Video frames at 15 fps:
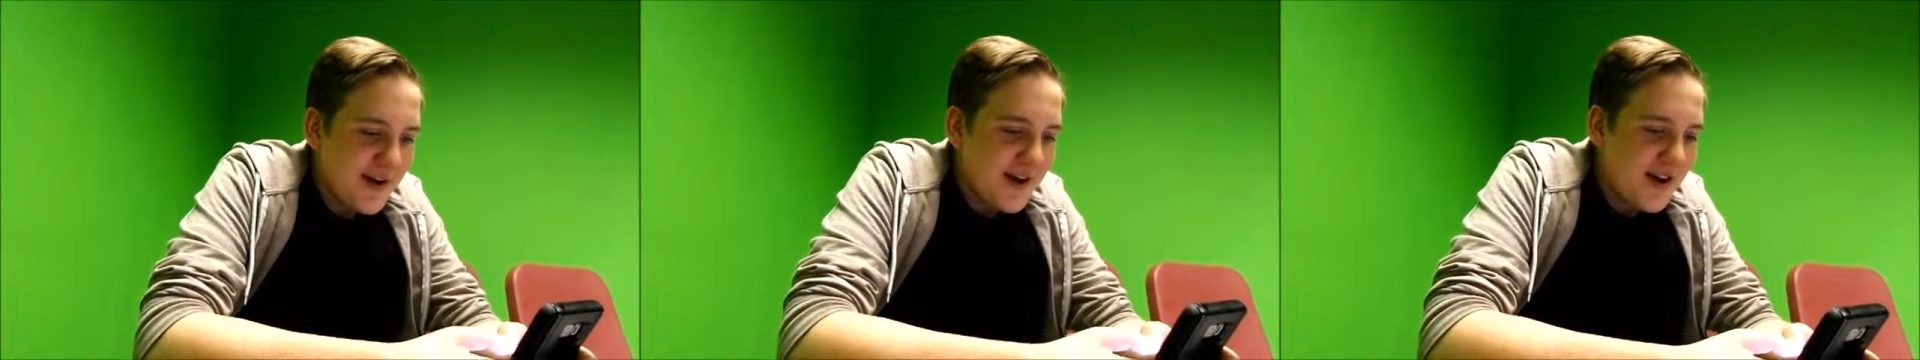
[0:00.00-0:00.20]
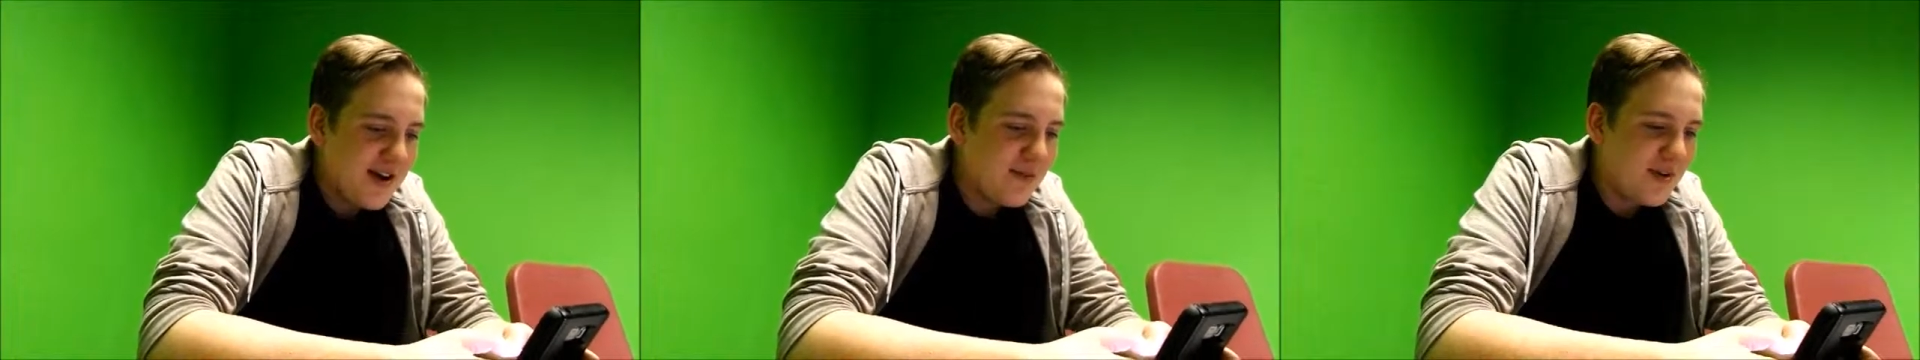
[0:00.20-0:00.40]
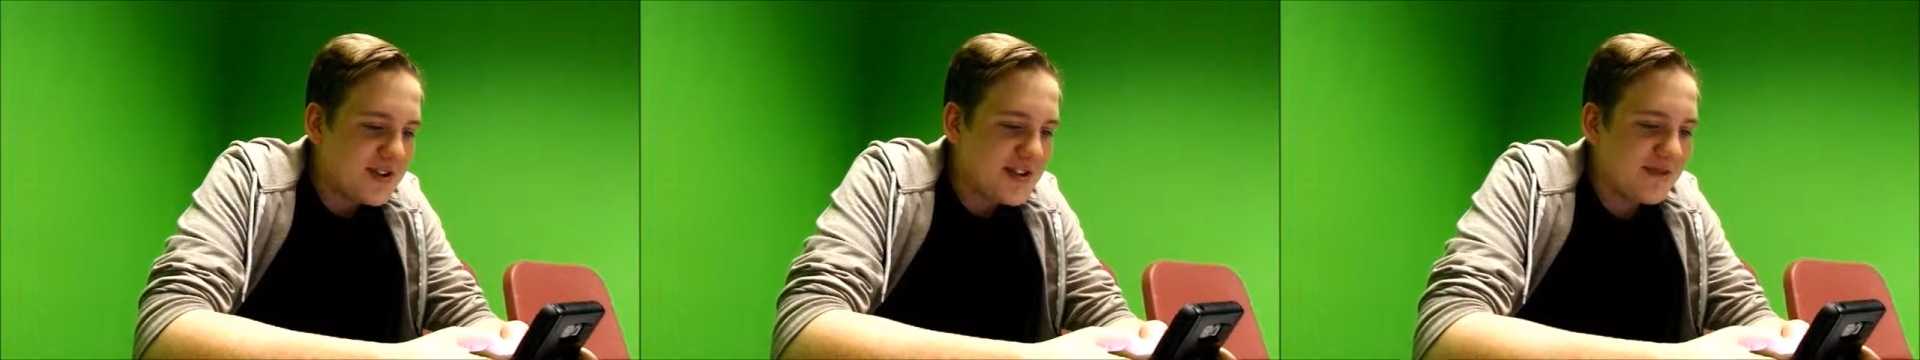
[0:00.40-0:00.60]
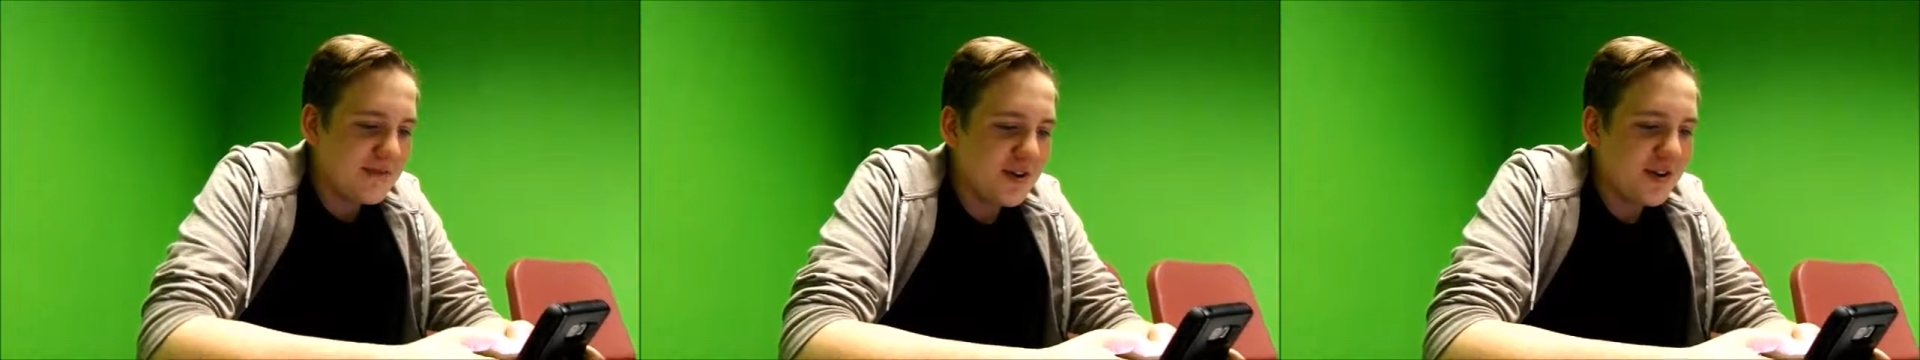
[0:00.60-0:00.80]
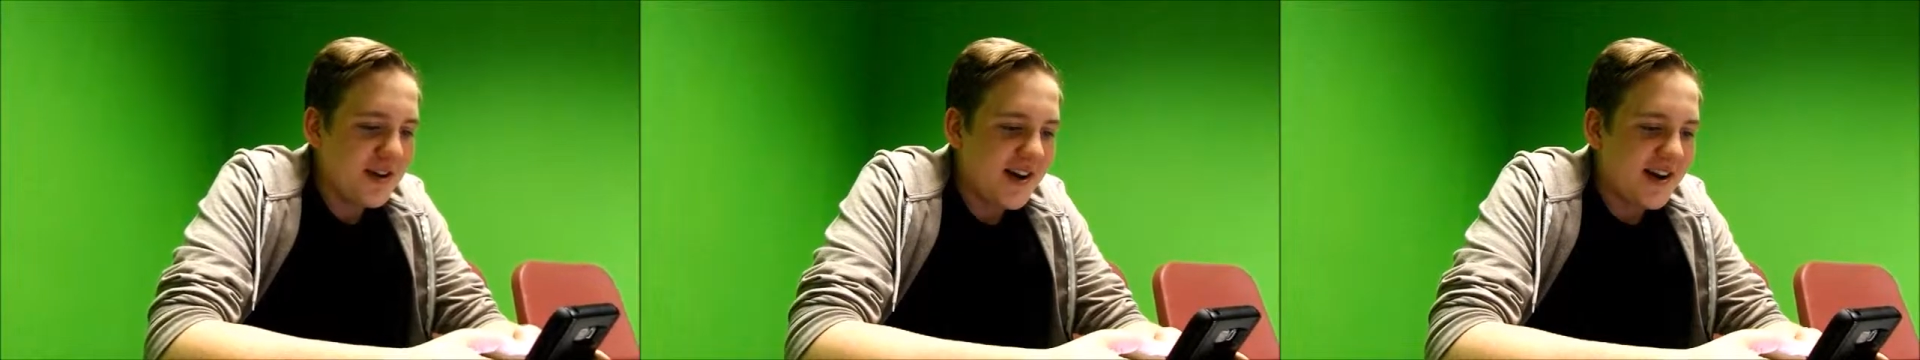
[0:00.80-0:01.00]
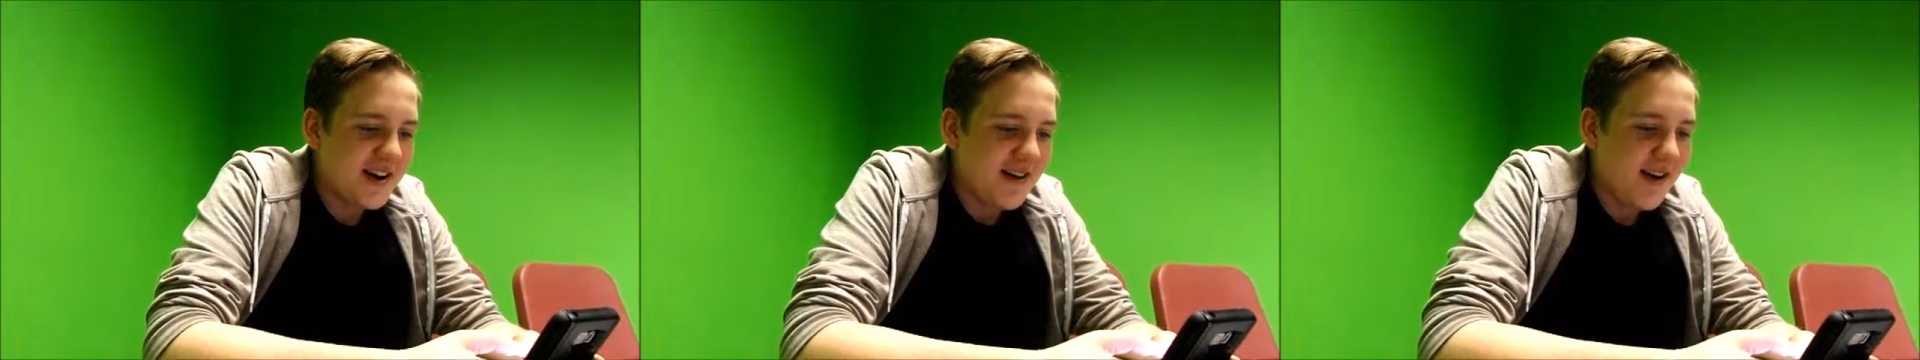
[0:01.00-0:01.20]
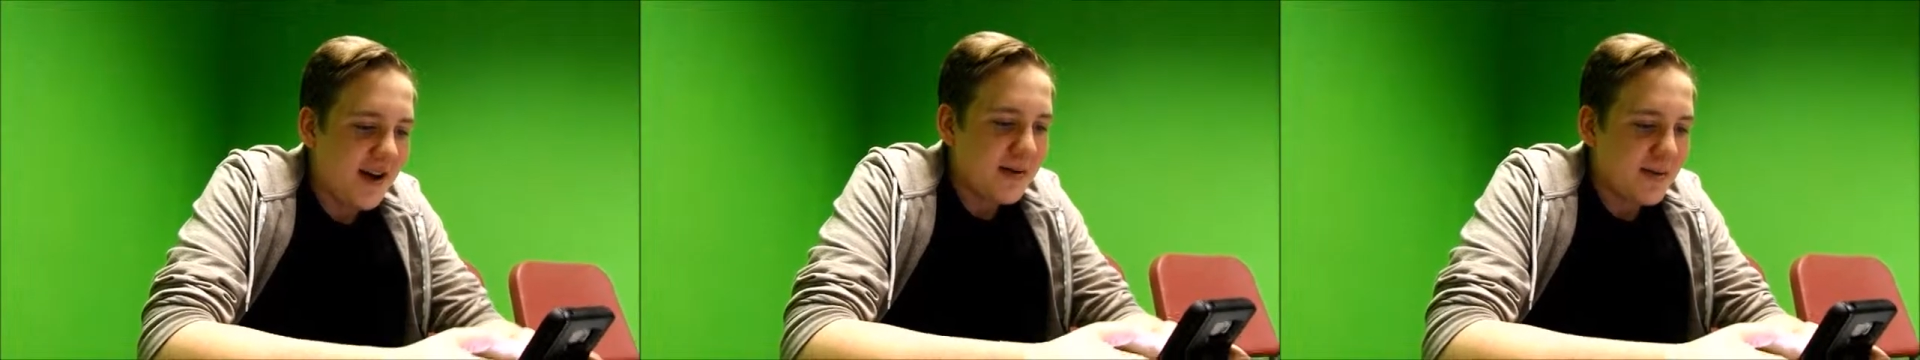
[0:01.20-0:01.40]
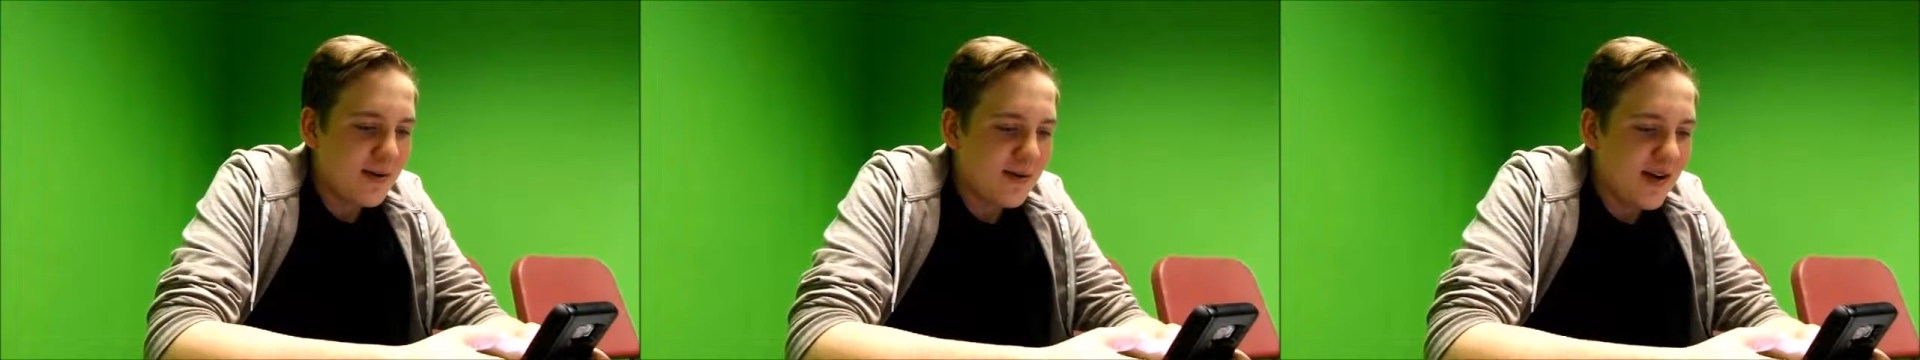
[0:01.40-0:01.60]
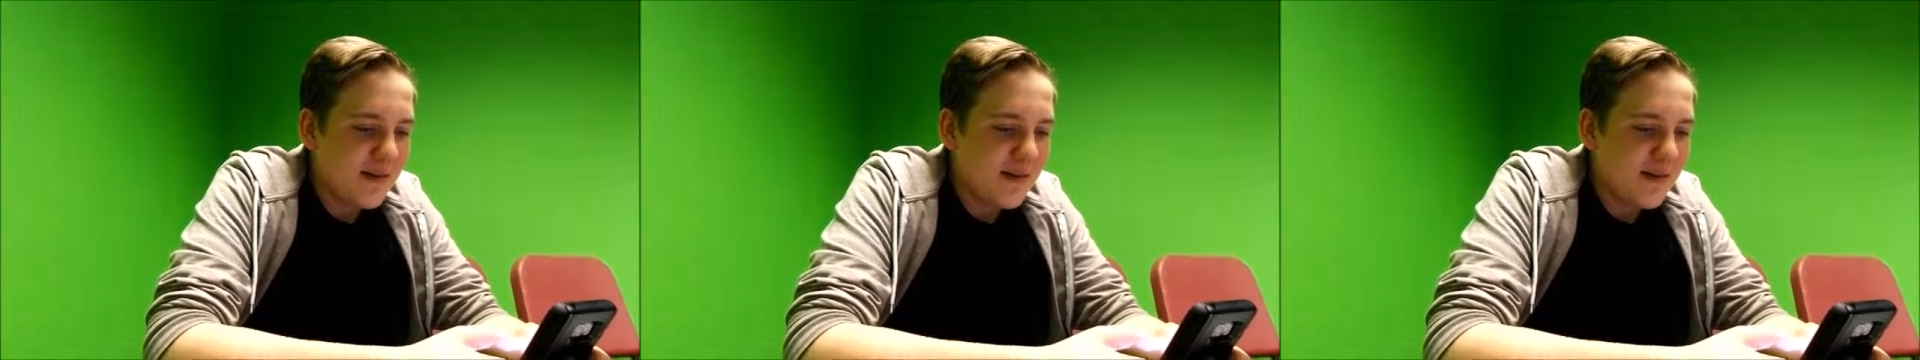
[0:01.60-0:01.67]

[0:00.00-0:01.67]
It wasn't really in an angry way,